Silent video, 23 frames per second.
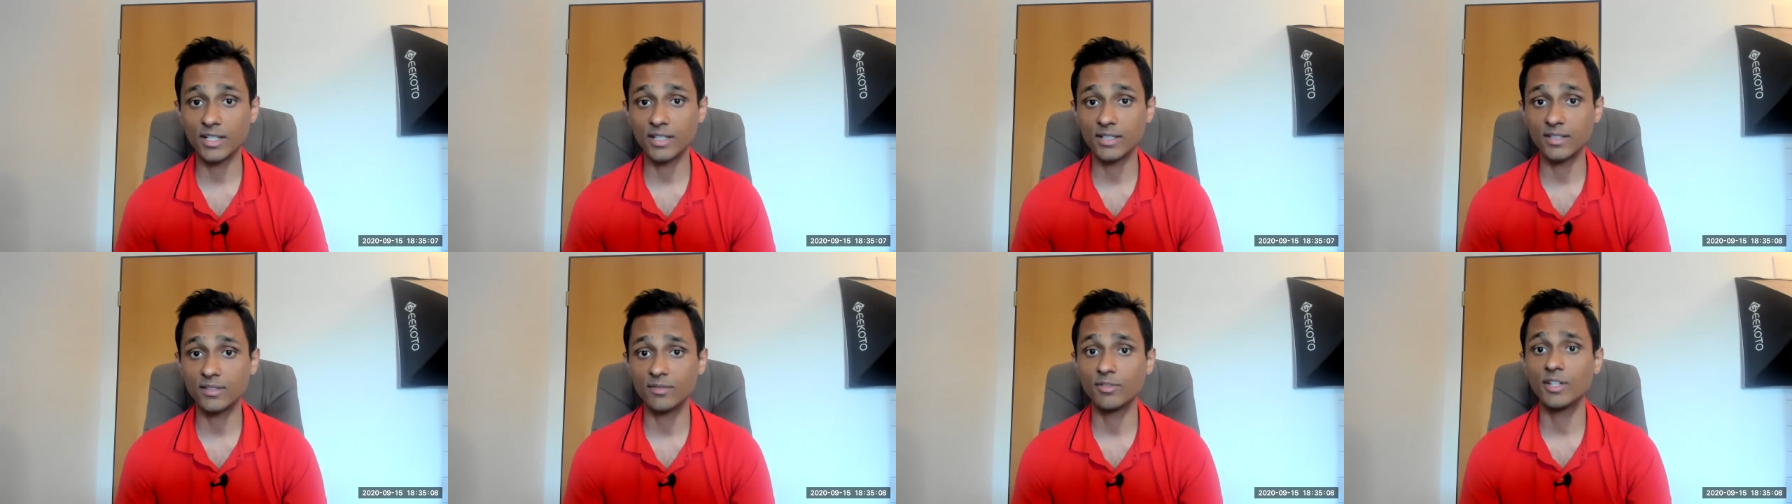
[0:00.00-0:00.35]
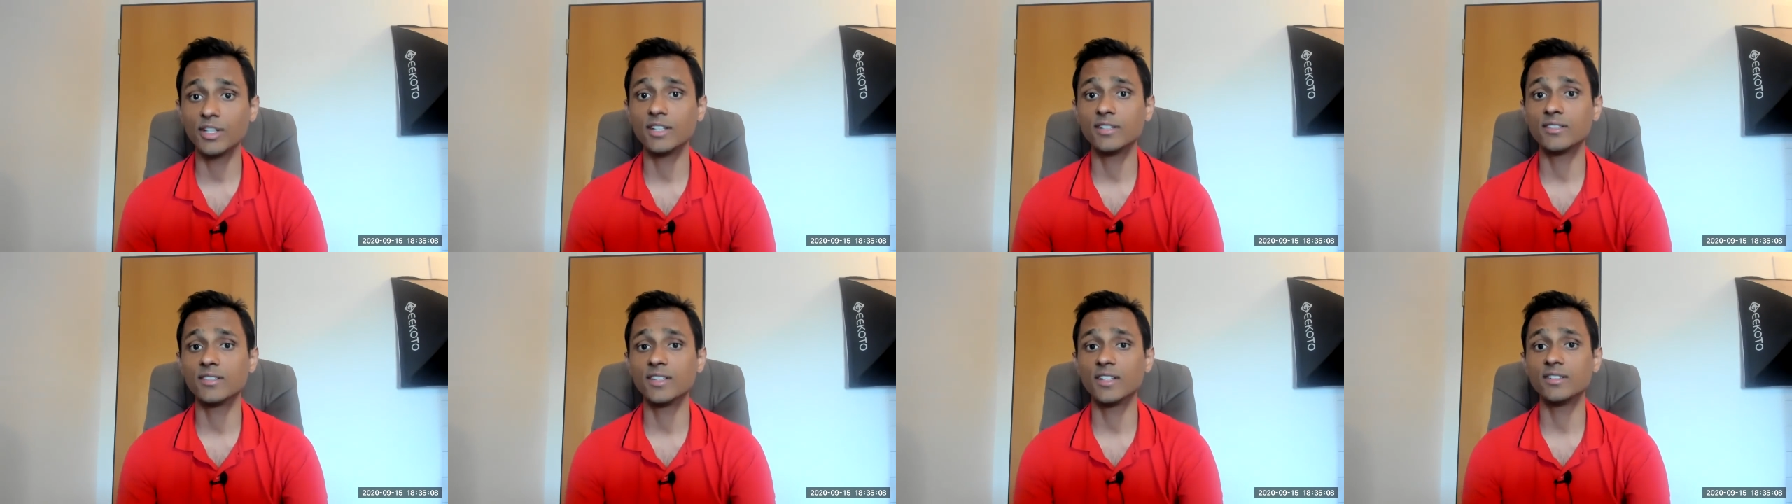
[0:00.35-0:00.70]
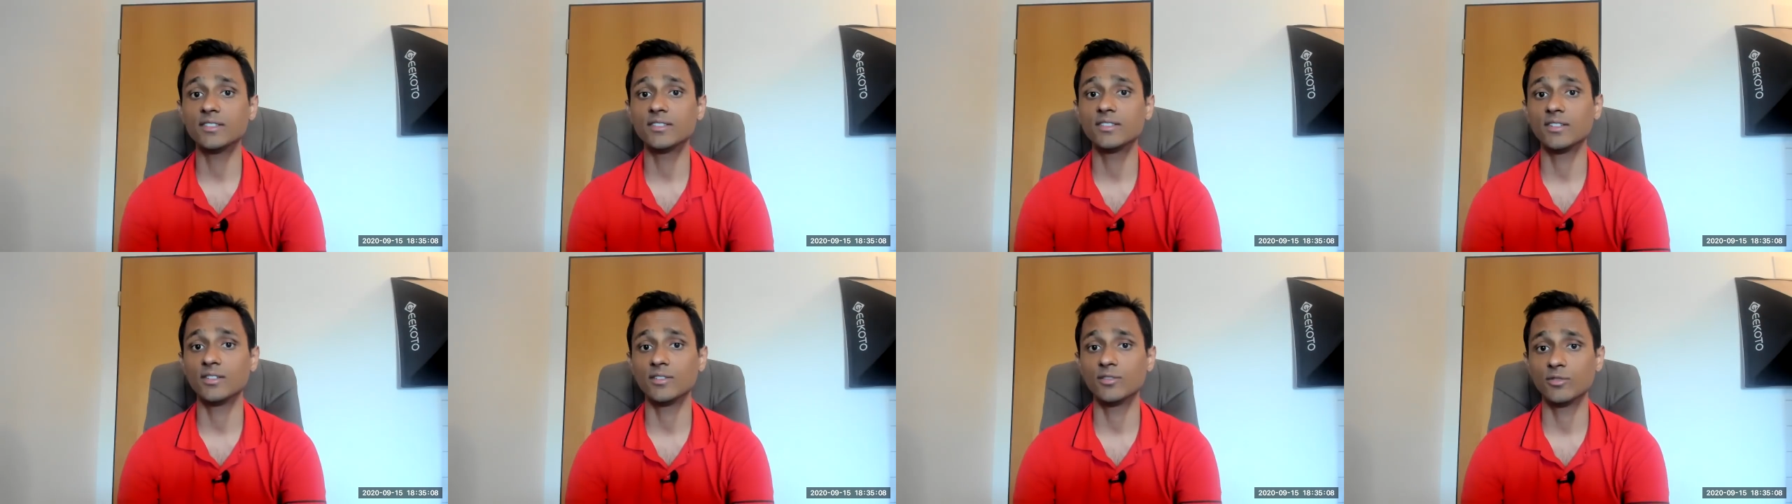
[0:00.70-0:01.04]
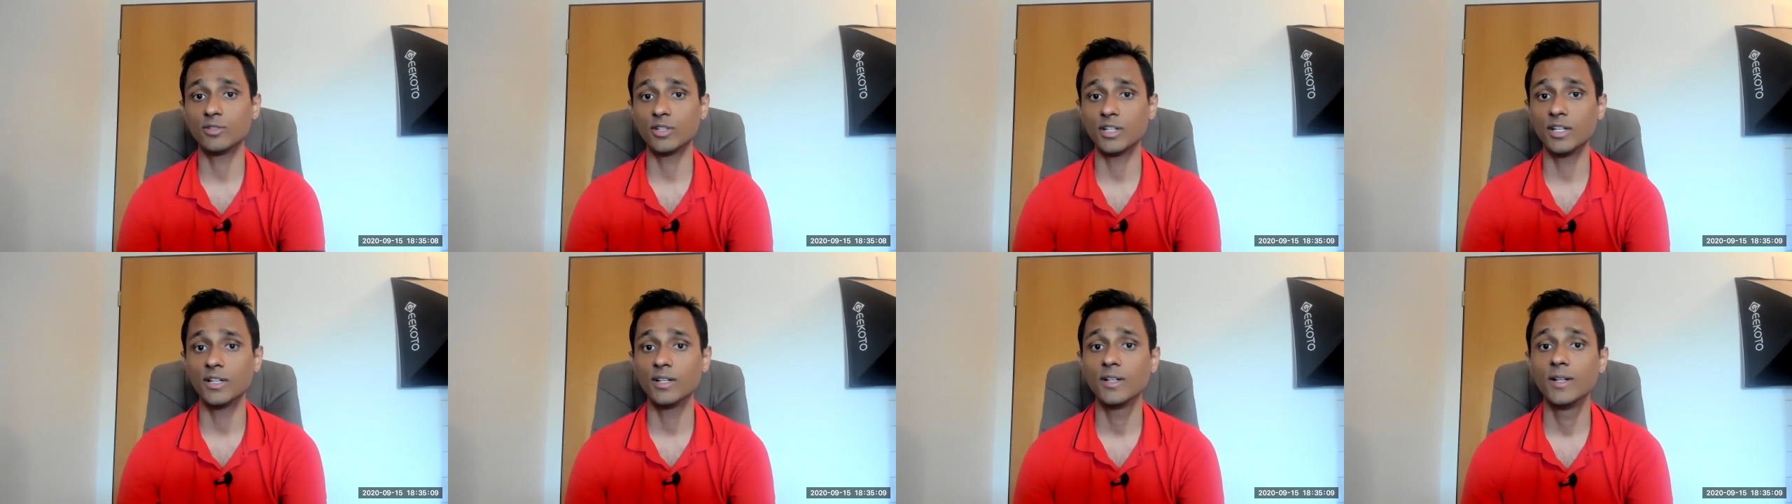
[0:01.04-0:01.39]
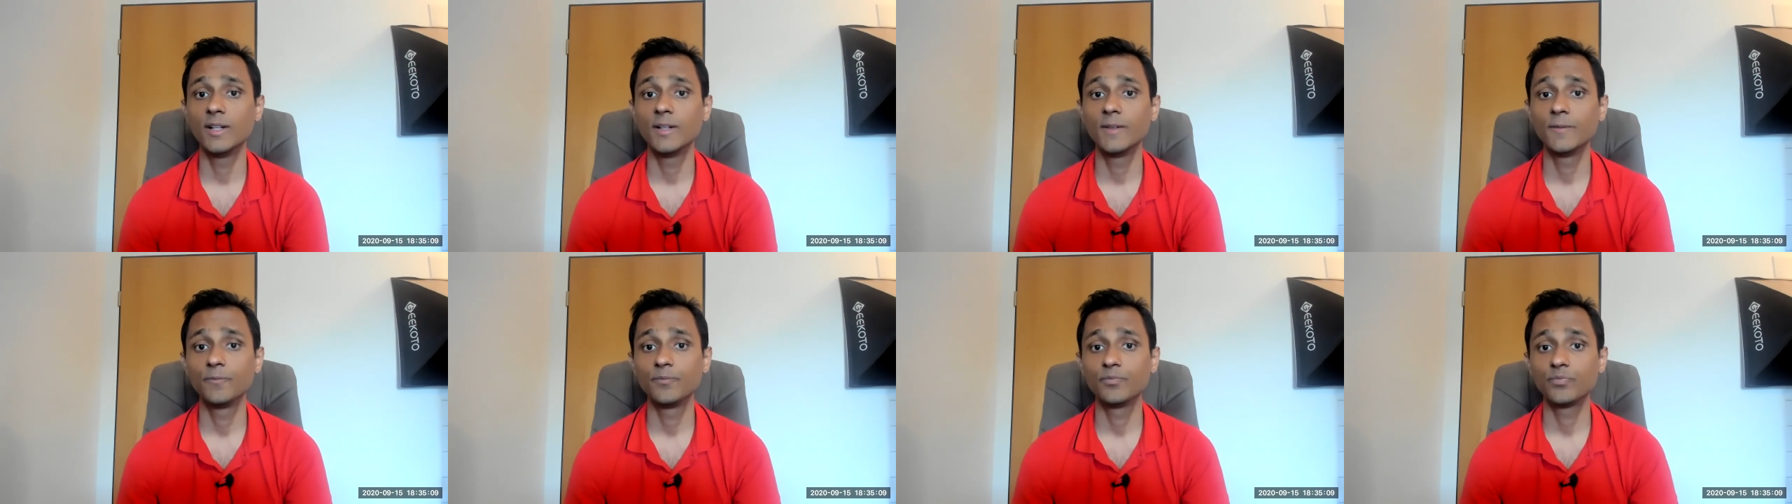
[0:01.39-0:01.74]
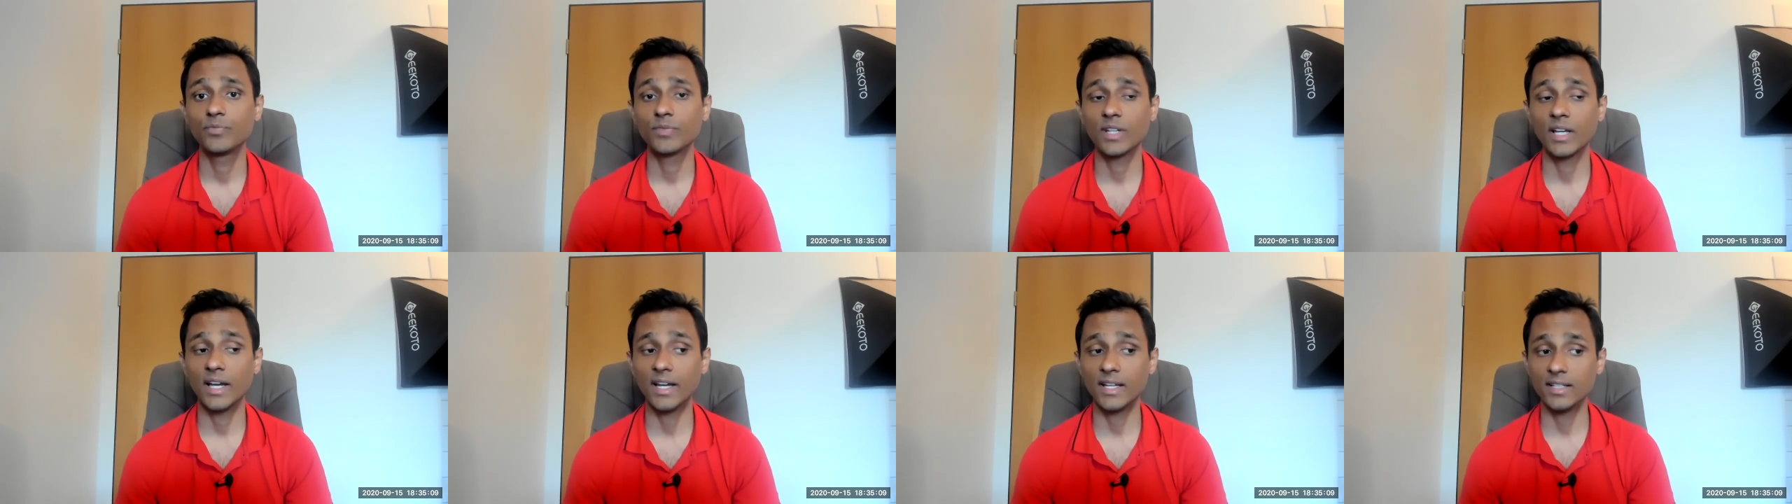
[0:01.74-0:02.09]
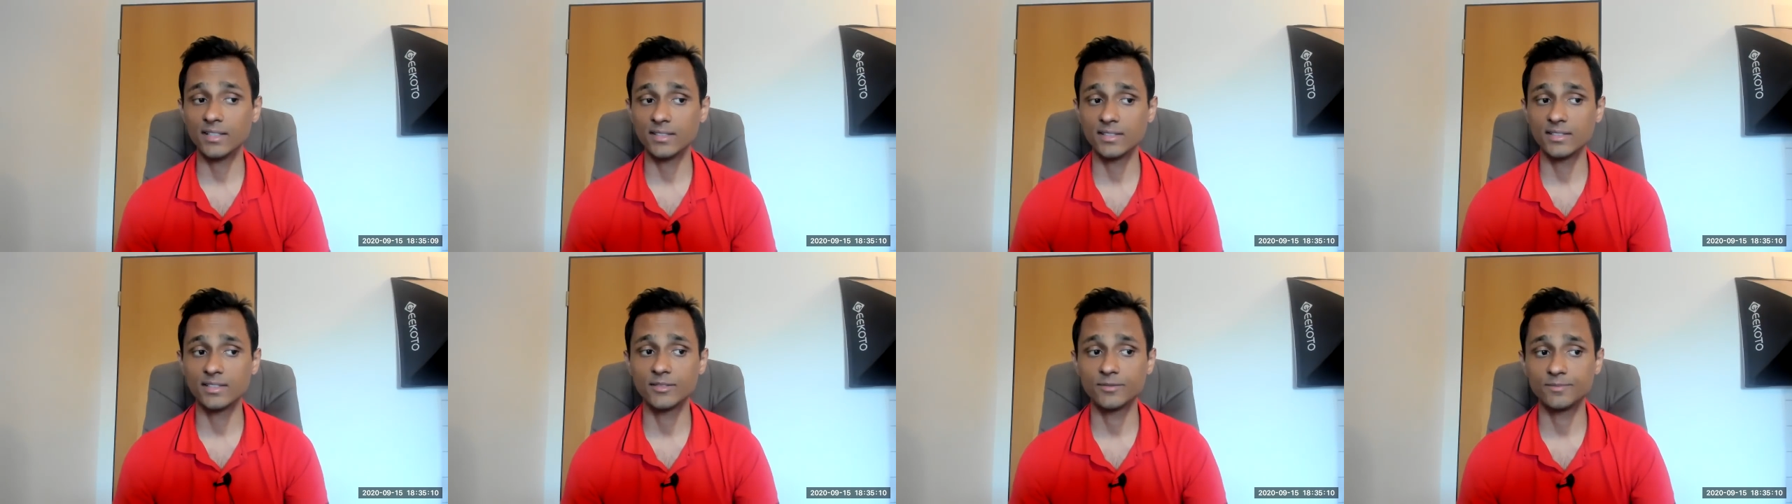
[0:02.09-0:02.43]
It's very essential. Okay? As